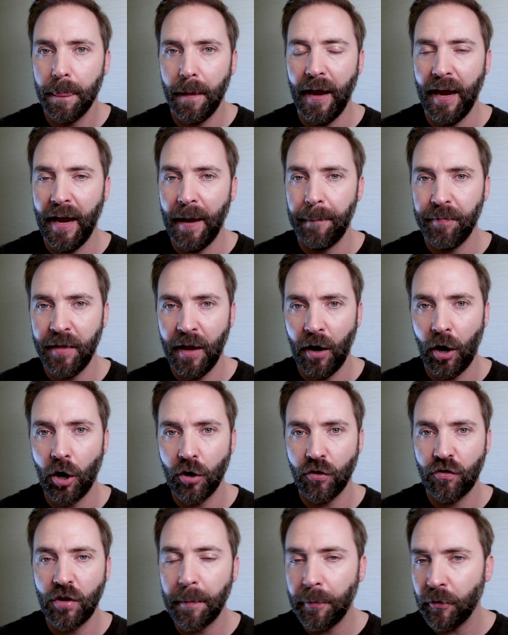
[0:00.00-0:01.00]
And they
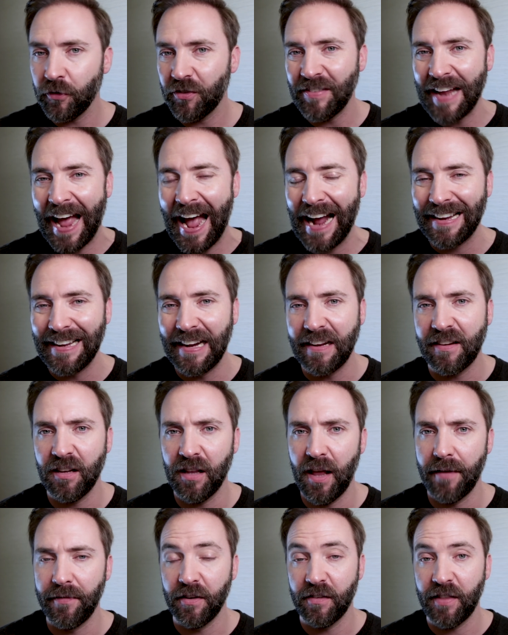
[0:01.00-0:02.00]
are double-stacked
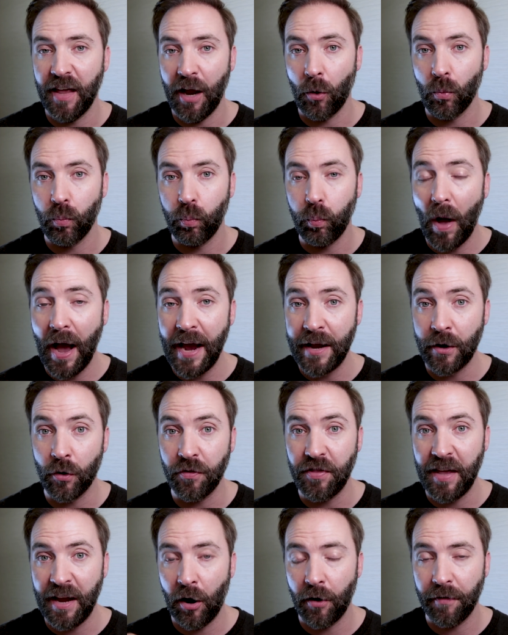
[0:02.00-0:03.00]
1911s. They are wider,
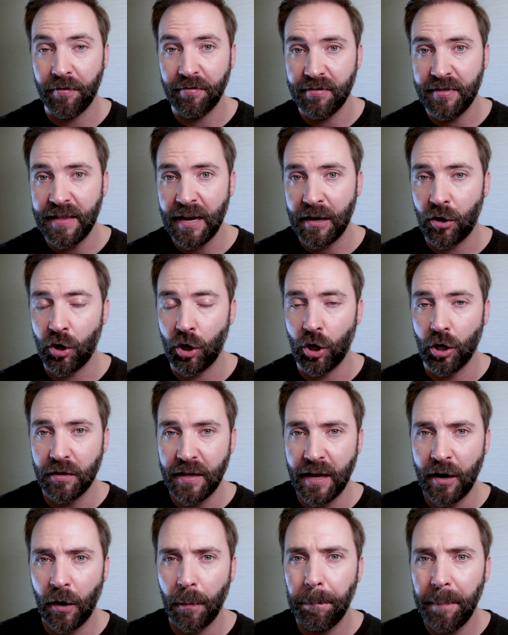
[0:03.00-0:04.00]
they are thicker,
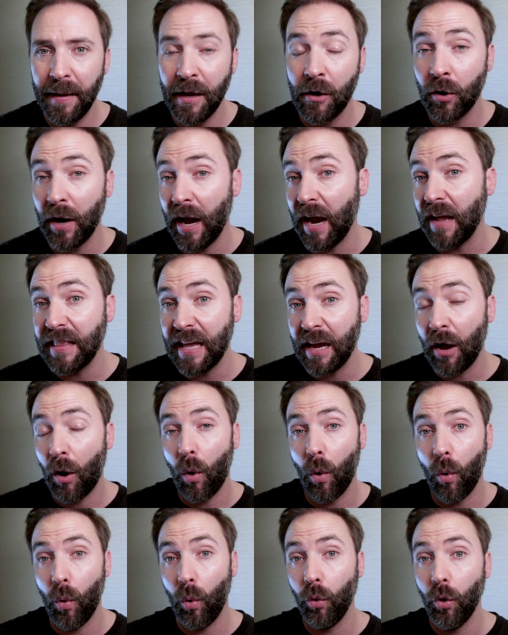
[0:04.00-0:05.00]
they are bigger, and they
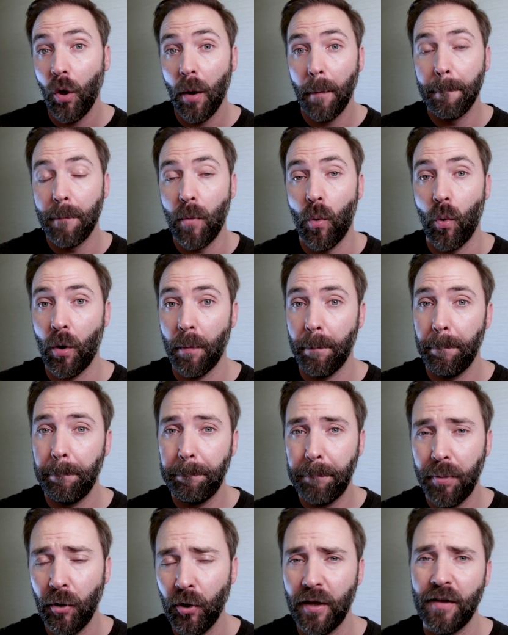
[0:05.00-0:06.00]
hold more
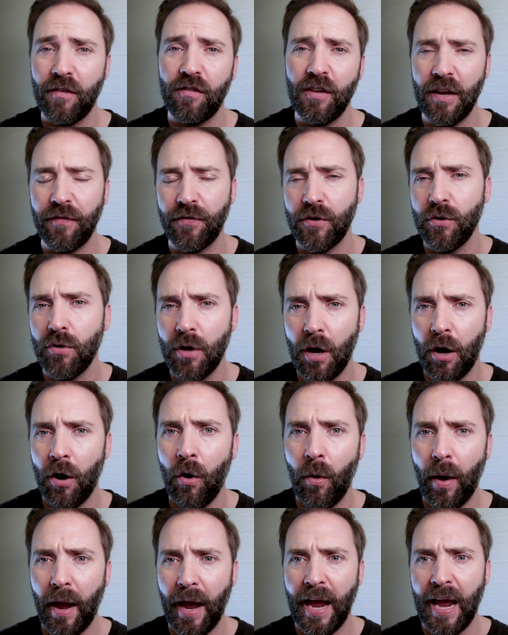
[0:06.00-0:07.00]
bullets. If you
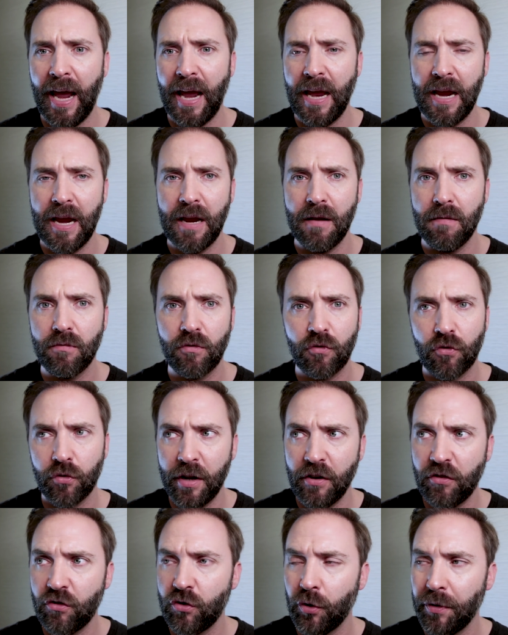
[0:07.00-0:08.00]
know, a
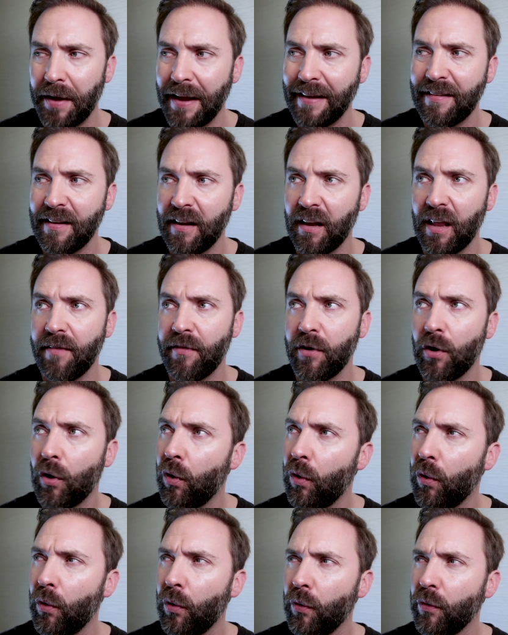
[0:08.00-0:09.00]
traditional 1911
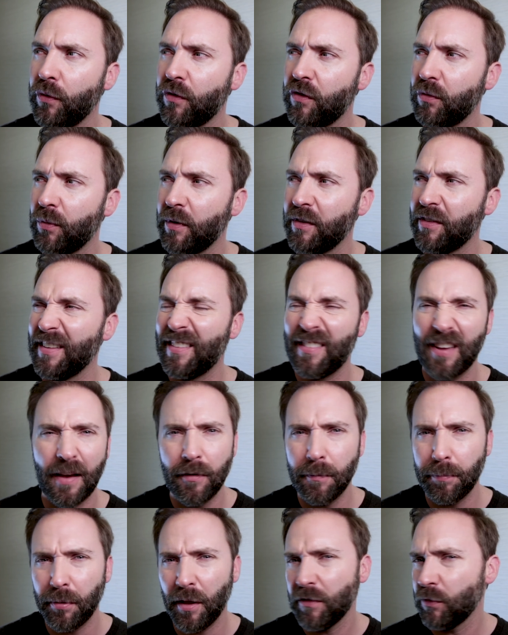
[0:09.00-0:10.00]
holds, was it
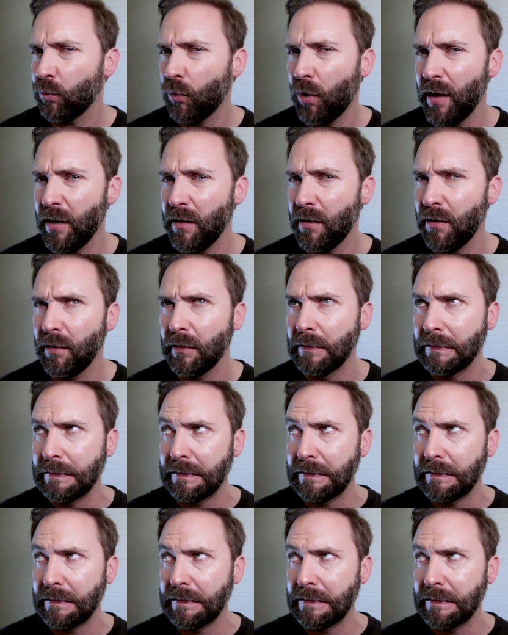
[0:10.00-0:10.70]
7 plus 1?